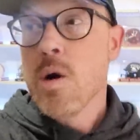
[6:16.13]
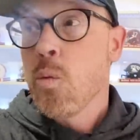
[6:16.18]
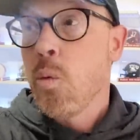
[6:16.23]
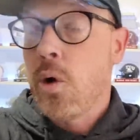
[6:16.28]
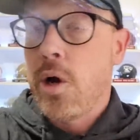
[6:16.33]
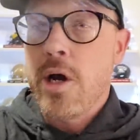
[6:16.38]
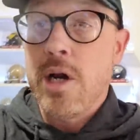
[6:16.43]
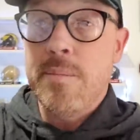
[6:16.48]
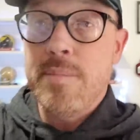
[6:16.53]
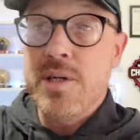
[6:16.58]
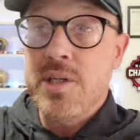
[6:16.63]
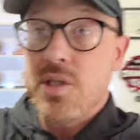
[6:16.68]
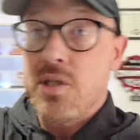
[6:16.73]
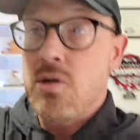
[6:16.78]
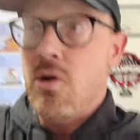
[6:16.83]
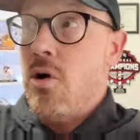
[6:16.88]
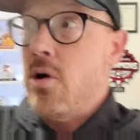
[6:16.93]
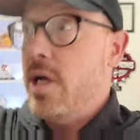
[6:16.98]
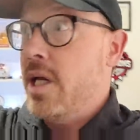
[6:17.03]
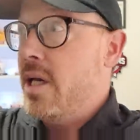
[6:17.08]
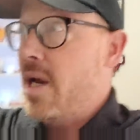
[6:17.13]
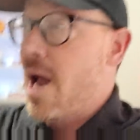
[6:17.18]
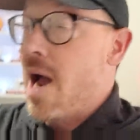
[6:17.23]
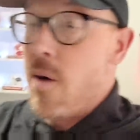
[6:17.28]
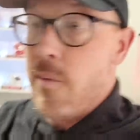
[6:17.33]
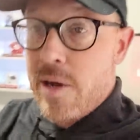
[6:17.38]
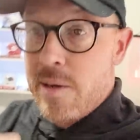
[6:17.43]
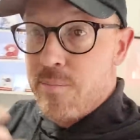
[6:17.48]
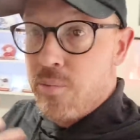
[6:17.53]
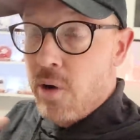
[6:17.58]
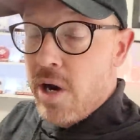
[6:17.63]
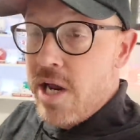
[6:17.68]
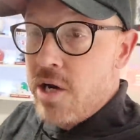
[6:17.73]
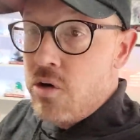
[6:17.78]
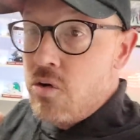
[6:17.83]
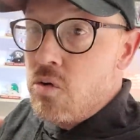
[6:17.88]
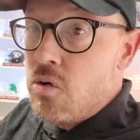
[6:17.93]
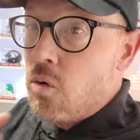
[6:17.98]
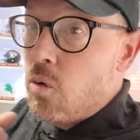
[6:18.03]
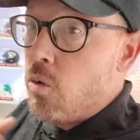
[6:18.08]
We're going to be starting now a brand
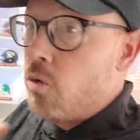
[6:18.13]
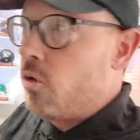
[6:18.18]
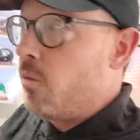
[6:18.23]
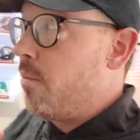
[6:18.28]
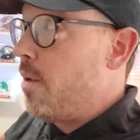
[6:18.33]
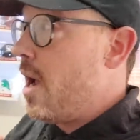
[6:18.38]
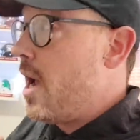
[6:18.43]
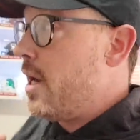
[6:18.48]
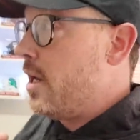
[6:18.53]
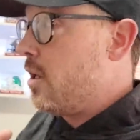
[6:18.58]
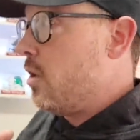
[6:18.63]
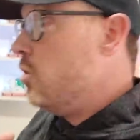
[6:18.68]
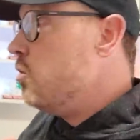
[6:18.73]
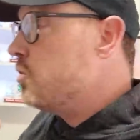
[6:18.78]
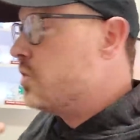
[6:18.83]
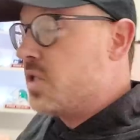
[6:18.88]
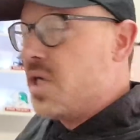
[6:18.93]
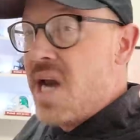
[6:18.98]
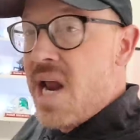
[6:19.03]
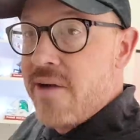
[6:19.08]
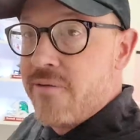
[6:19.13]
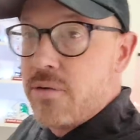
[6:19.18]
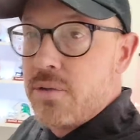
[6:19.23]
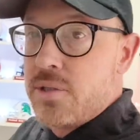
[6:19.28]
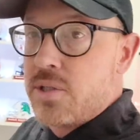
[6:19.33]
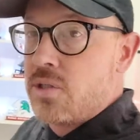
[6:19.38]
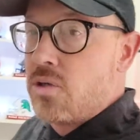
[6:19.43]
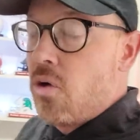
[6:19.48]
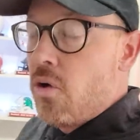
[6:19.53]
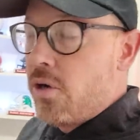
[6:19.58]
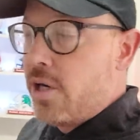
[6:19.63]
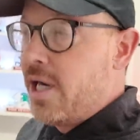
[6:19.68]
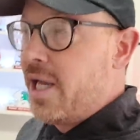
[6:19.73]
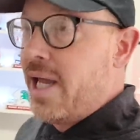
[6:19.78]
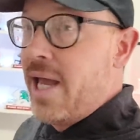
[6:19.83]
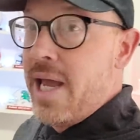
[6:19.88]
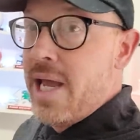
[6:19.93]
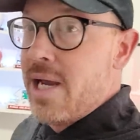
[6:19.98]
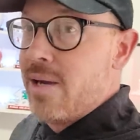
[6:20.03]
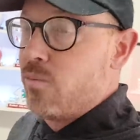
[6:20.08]
new quarterback who's never started a
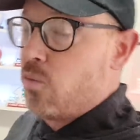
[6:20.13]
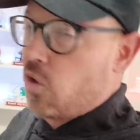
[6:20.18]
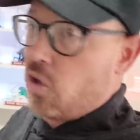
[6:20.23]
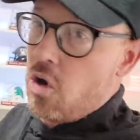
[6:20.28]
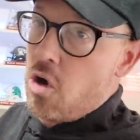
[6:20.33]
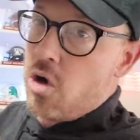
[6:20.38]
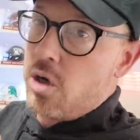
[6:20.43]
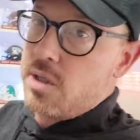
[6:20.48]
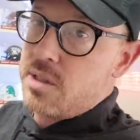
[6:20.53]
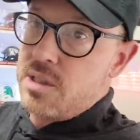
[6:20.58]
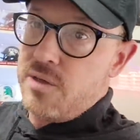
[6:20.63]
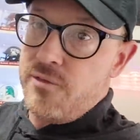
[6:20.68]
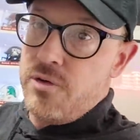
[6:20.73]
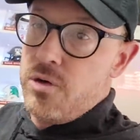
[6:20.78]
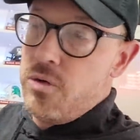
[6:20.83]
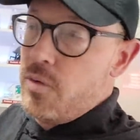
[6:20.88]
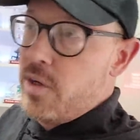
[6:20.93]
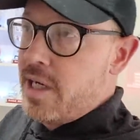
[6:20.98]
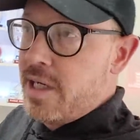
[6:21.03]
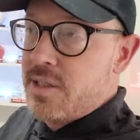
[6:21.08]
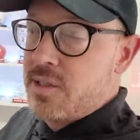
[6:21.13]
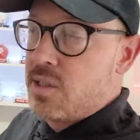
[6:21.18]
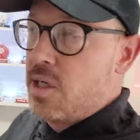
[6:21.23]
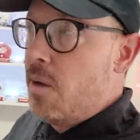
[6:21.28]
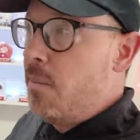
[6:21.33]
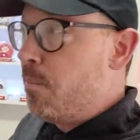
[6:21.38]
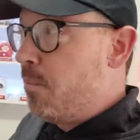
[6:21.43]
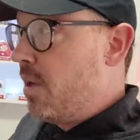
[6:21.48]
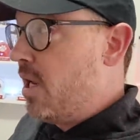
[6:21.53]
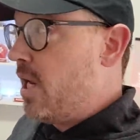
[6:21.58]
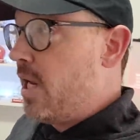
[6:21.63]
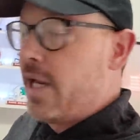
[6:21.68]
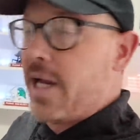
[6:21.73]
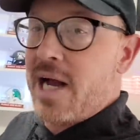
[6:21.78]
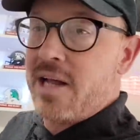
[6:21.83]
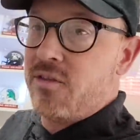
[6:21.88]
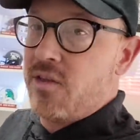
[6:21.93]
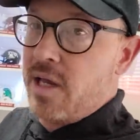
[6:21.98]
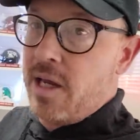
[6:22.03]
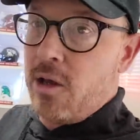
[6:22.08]
game, regardless of who it ends up being.
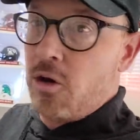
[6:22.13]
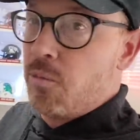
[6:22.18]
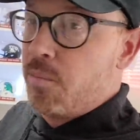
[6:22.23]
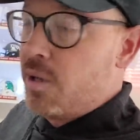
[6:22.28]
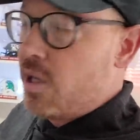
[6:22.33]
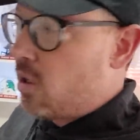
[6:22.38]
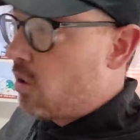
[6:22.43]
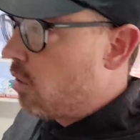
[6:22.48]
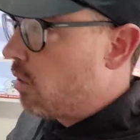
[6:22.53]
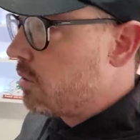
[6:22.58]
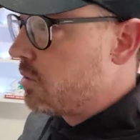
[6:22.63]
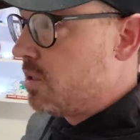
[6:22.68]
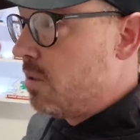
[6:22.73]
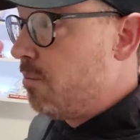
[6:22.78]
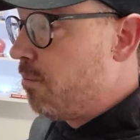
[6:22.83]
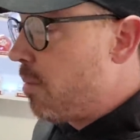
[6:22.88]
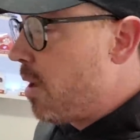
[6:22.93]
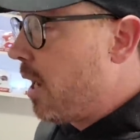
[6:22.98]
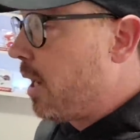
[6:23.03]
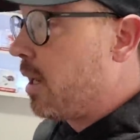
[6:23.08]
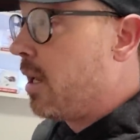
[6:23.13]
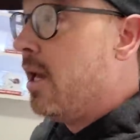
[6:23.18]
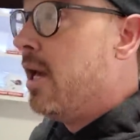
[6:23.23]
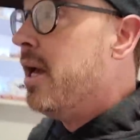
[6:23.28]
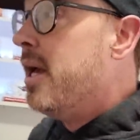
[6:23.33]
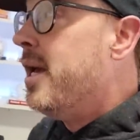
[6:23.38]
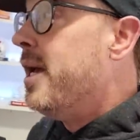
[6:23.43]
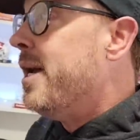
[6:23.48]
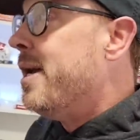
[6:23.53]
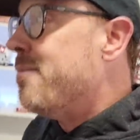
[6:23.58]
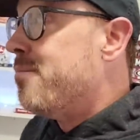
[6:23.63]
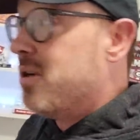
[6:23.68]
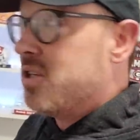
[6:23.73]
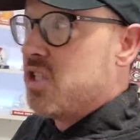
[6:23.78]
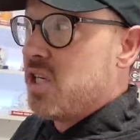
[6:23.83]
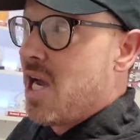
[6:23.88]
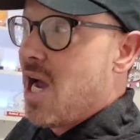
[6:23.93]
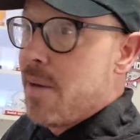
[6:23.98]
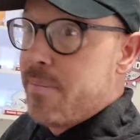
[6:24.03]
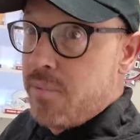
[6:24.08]
I think it'll be Carson Beck, but
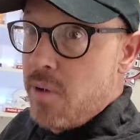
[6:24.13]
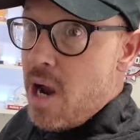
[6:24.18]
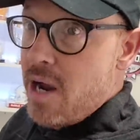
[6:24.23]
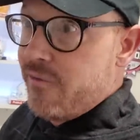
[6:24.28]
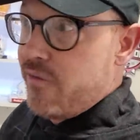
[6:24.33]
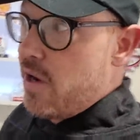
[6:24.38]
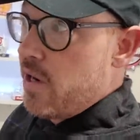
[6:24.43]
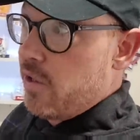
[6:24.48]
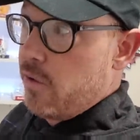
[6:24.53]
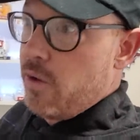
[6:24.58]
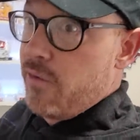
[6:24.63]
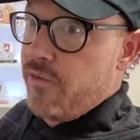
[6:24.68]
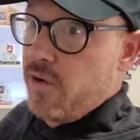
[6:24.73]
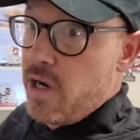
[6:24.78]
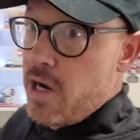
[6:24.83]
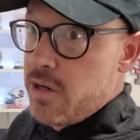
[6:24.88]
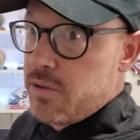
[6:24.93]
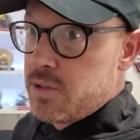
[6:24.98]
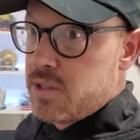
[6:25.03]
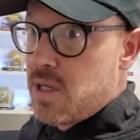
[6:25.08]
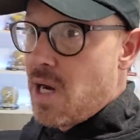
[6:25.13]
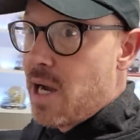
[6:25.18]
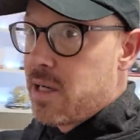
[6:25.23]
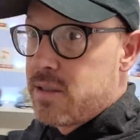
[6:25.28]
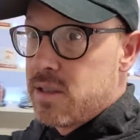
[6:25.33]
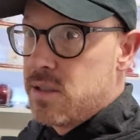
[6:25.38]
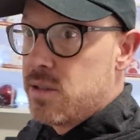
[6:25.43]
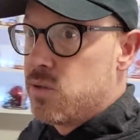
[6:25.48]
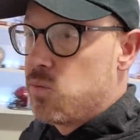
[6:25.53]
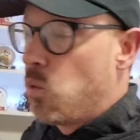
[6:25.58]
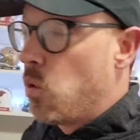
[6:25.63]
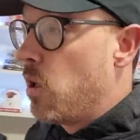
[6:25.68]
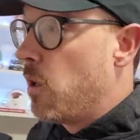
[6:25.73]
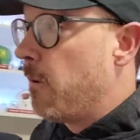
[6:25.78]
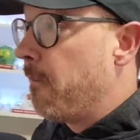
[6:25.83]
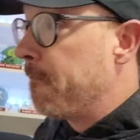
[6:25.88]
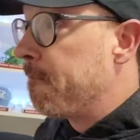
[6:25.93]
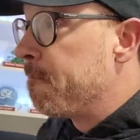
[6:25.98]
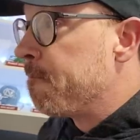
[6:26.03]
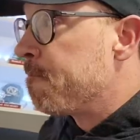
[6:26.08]
you got Brock Vandergrift and Gunnar Stockton as
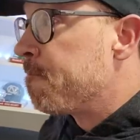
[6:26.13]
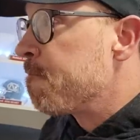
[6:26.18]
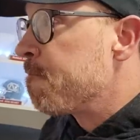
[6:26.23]
well.